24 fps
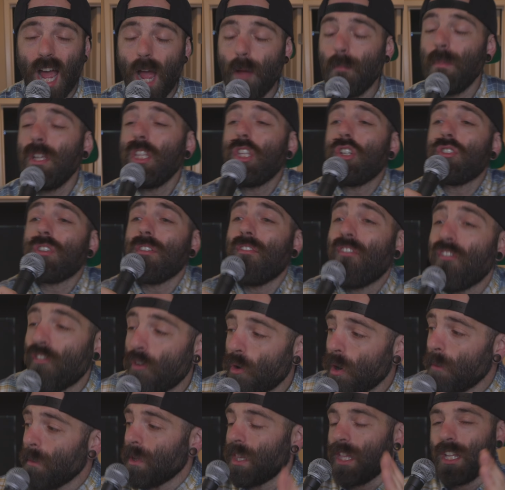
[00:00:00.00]
I mean, there's a
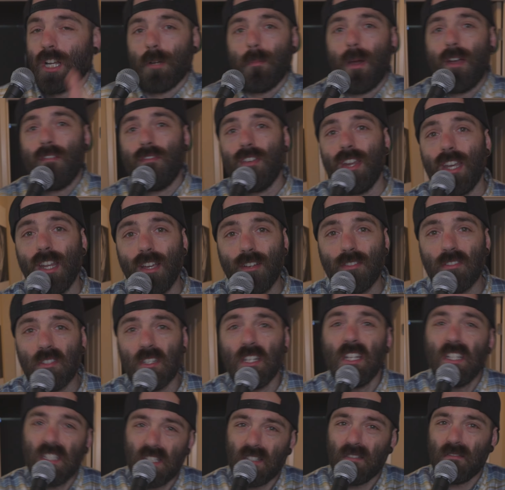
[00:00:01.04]
formula to my videos.
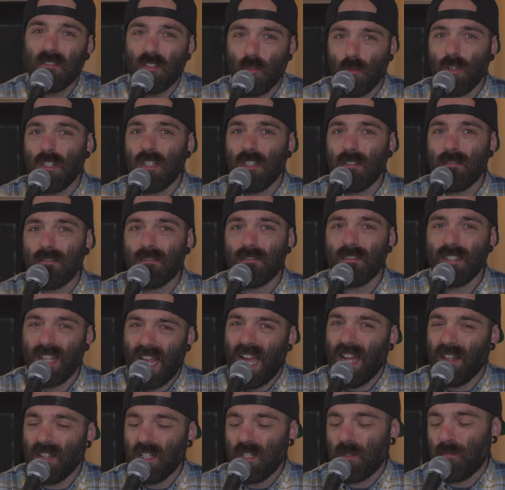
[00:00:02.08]

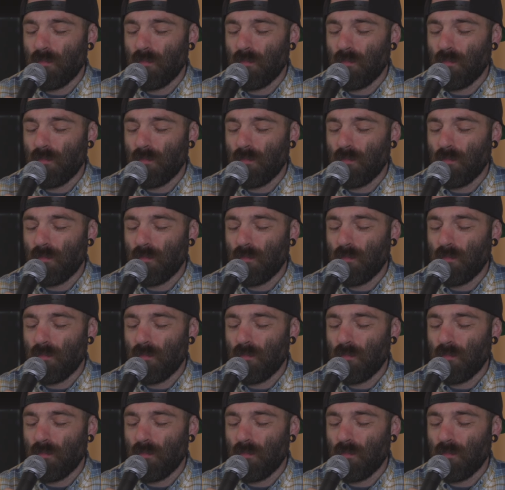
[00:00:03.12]
Let's